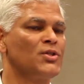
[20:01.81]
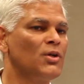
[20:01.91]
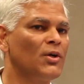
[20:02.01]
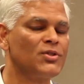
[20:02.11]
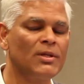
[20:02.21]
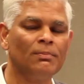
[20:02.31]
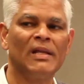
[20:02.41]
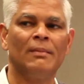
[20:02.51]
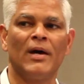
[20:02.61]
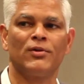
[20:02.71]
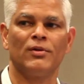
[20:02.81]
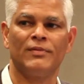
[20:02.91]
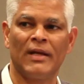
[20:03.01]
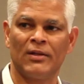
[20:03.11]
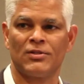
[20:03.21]
It's not simply a matter
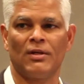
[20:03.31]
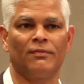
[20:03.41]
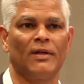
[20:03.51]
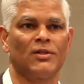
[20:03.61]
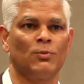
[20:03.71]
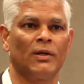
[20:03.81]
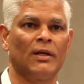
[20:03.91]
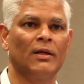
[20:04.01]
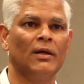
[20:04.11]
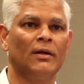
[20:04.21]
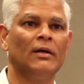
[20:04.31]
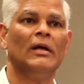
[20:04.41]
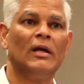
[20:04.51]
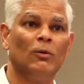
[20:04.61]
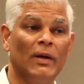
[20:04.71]
of taking stuff that's working here,
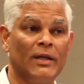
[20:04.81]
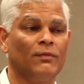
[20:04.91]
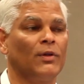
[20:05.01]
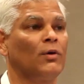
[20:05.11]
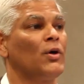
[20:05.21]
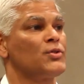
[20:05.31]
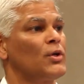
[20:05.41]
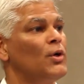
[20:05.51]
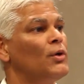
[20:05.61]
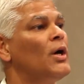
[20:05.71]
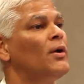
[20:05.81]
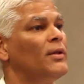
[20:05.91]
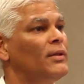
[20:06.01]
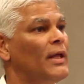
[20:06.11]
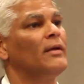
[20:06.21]
waiting for the cost to go down,
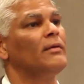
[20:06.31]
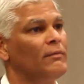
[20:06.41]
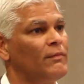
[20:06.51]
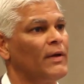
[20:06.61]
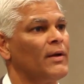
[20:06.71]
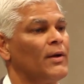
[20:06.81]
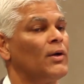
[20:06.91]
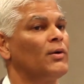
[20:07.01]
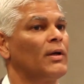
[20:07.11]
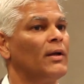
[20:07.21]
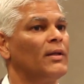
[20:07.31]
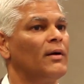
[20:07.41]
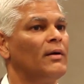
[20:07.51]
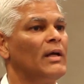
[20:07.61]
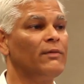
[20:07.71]
and then figuring out how to get
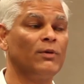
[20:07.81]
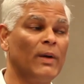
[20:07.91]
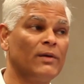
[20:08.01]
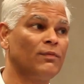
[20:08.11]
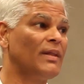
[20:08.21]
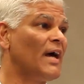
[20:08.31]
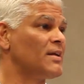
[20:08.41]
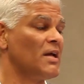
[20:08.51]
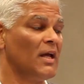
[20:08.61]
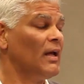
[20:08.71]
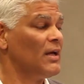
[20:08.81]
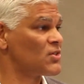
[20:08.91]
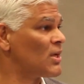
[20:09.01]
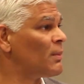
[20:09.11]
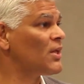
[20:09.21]
there. If you wait for that,
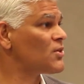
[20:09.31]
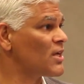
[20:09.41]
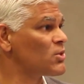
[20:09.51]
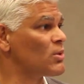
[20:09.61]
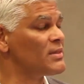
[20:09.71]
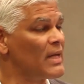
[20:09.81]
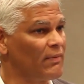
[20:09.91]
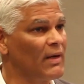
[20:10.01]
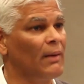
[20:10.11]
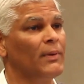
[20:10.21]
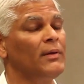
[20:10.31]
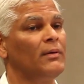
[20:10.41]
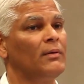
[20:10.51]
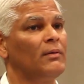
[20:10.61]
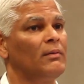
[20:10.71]
some of these things will never happen.
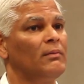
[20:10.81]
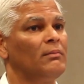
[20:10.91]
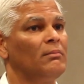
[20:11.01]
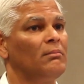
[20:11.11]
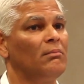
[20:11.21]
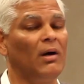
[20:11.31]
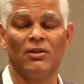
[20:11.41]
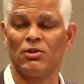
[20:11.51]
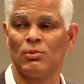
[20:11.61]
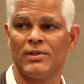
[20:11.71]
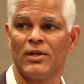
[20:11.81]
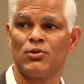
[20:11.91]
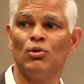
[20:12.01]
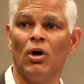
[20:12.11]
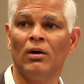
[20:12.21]
Others will
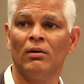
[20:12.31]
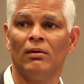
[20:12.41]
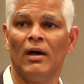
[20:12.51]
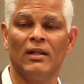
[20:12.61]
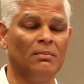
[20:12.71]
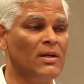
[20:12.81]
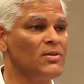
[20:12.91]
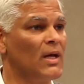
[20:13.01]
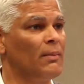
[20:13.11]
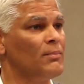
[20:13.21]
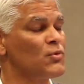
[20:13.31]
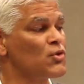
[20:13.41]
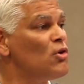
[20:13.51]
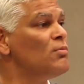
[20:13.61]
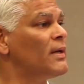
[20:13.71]
take too long. In the meantime,
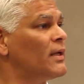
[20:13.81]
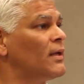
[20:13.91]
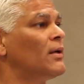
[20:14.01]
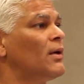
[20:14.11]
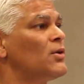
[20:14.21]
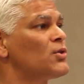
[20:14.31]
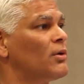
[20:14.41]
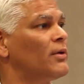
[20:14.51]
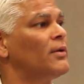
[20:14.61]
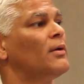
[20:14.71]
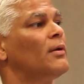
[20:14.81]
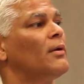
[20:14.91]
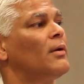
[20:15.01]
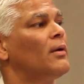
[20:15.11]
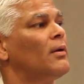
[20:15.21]
so many children,
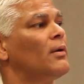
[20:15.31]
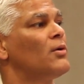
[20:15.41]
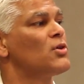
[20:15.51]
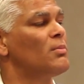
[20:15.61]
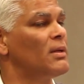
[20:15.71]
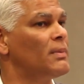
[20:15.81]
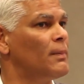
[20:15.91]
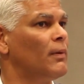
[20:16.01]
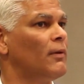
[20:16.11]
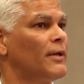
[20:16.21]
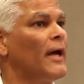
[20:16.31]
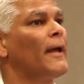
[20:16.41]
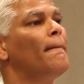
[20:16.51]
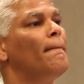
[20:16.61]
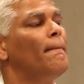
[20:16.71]
so many people die.